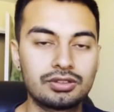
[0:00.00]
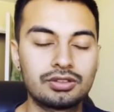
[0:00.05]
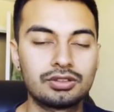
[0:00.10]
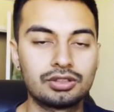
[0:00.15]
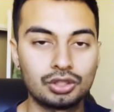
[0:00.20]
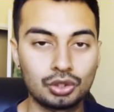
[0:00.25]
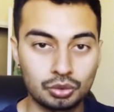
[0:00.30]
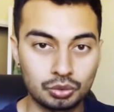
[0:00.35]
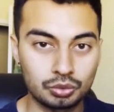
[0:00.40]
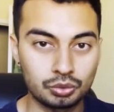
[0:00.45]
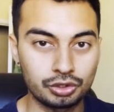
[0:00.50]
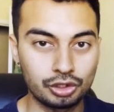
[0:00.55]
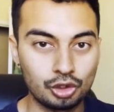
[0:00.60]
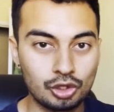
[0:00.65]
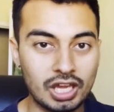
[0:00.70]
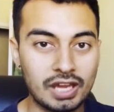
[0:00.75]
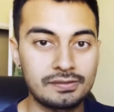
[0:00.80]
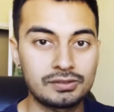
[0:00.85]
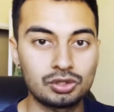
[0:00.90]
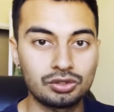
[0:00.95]
No, you
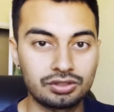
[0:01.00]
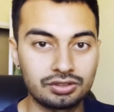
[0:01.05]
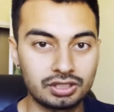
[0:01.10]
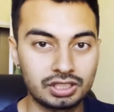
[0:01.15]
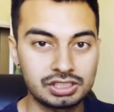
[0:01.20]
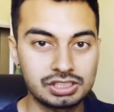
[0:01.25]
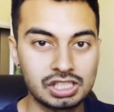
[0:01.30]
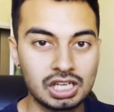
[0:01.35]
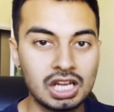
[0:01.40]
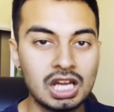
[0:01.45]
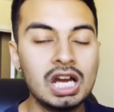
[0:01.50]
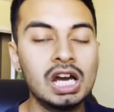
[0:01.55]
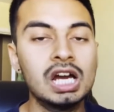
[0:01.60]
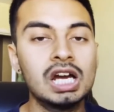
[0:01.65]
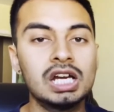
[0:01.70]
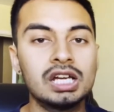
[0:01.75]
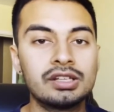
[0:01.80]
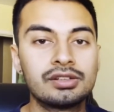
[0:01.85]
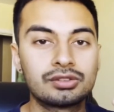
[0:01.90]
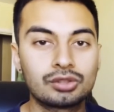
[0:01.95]
have to search
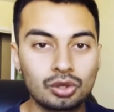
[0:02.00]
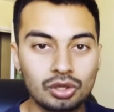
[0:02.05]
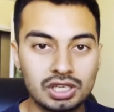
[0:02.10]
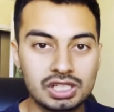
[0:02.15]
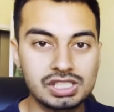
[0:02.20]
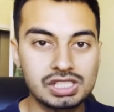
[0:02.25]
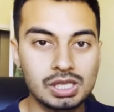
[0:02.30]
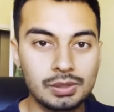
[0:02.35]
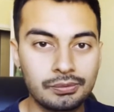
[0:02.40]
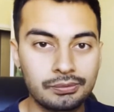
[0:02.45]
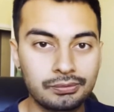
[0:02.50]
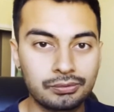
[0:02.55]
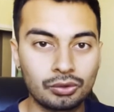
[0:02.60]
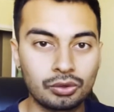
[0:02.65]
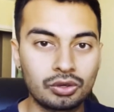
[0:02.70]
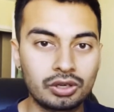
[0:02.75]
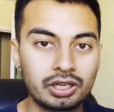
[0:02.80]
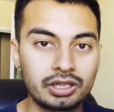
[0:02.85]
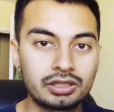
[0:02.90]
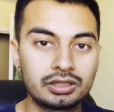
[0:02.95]
scholarship for